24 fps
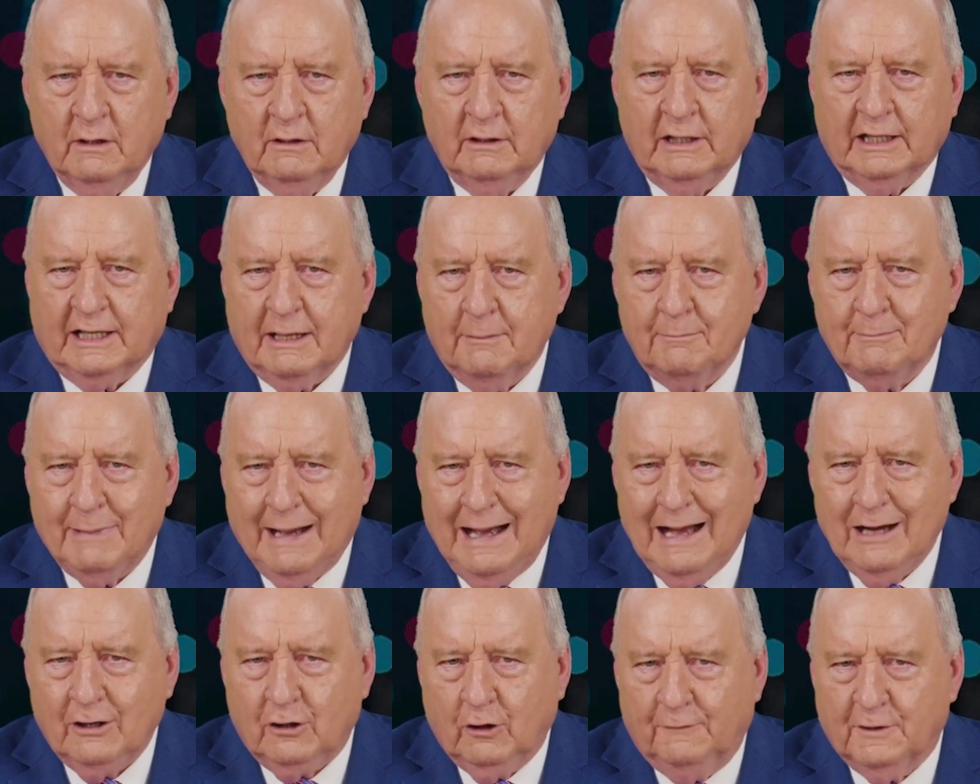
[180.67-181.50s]
Yet
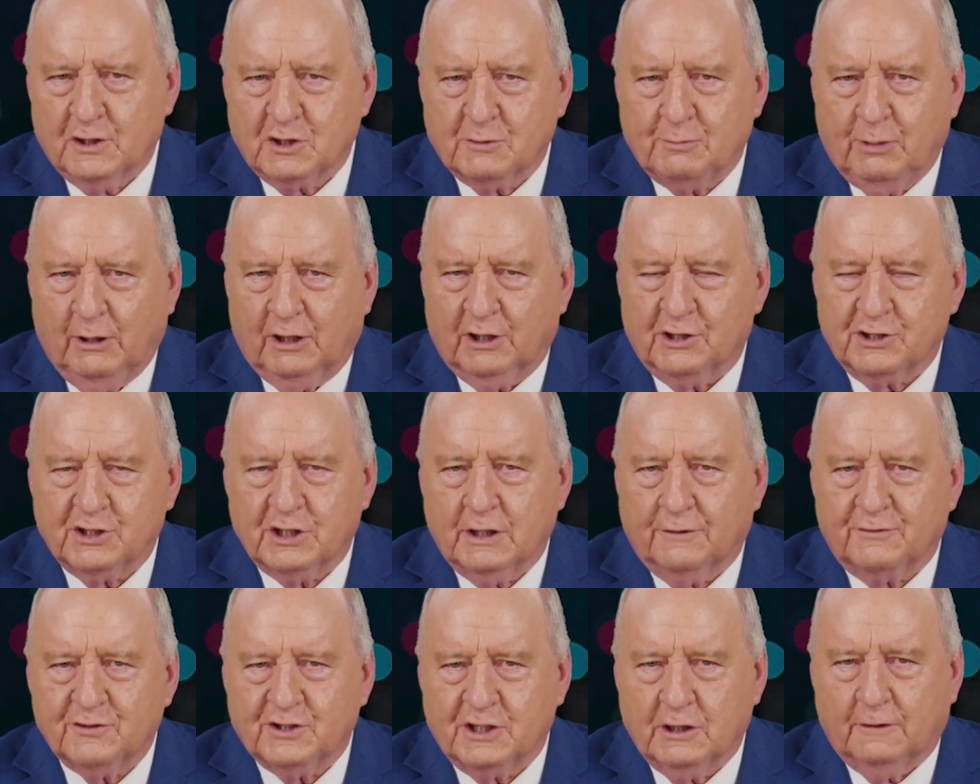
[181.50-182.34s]
embark on this
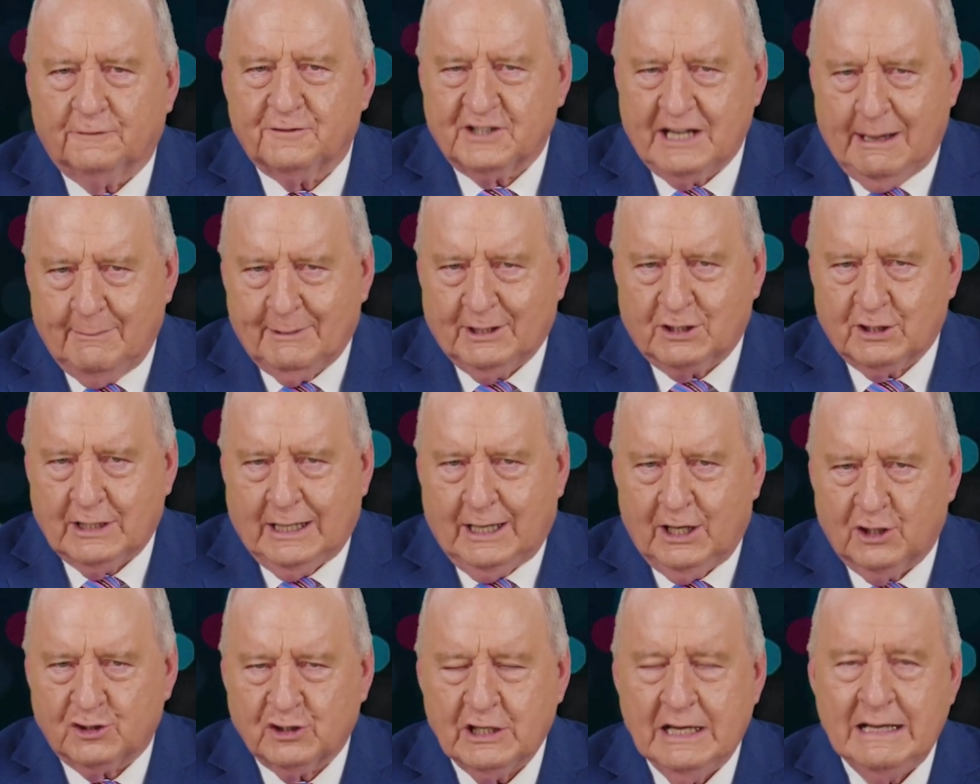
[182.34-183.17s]
policy of
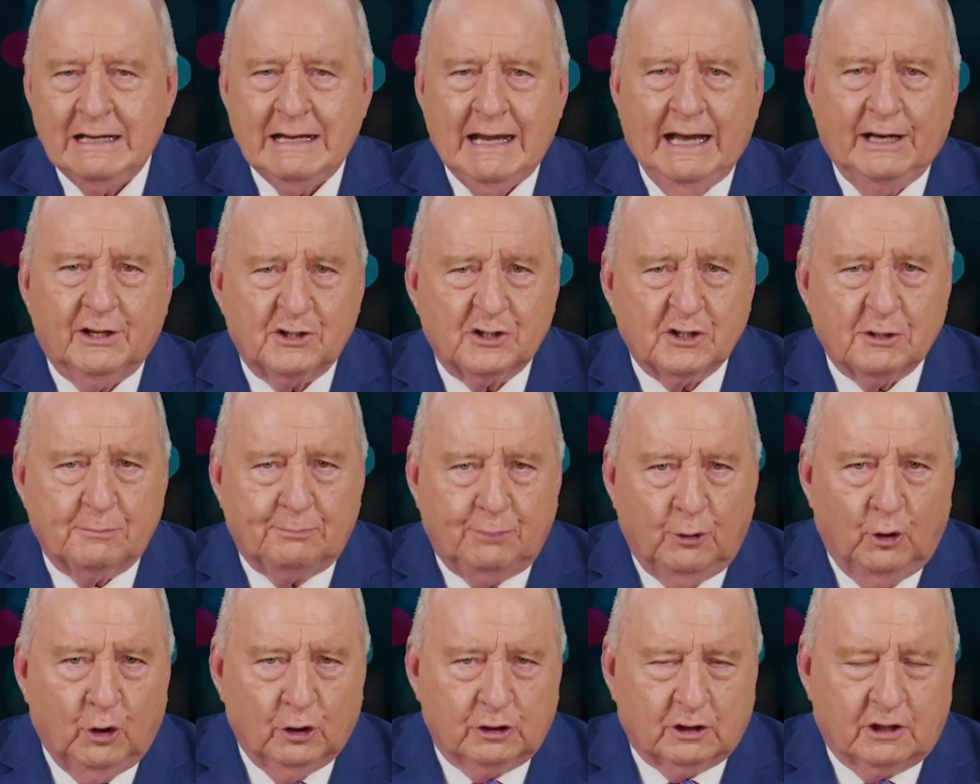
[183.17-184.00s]
self-sabotage, and to
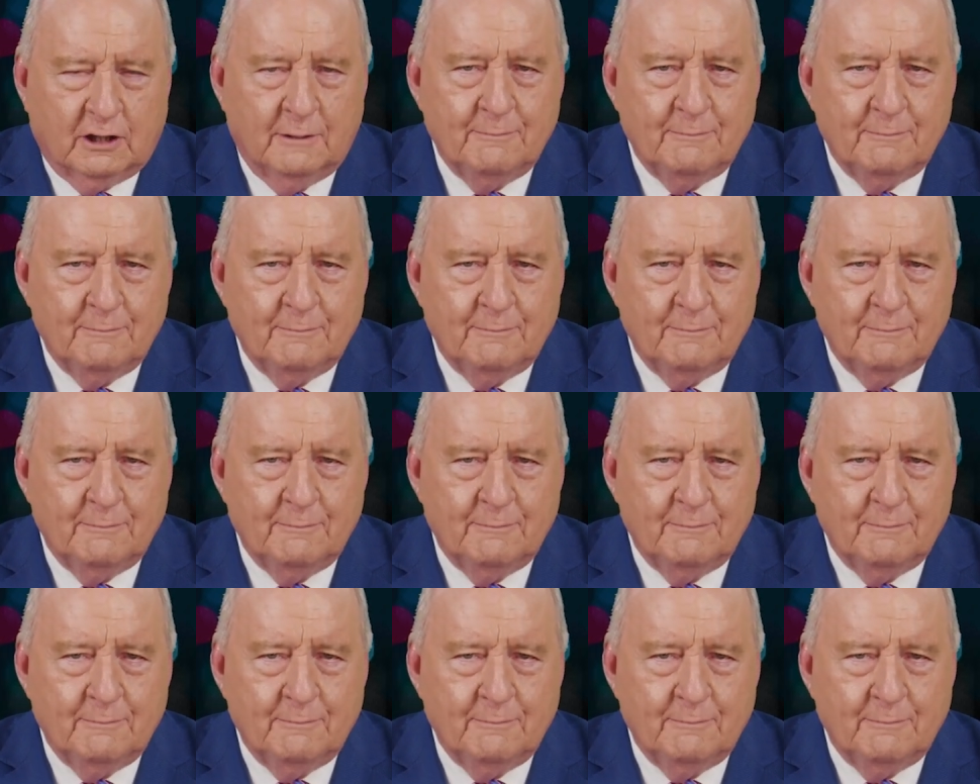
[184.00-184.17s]
support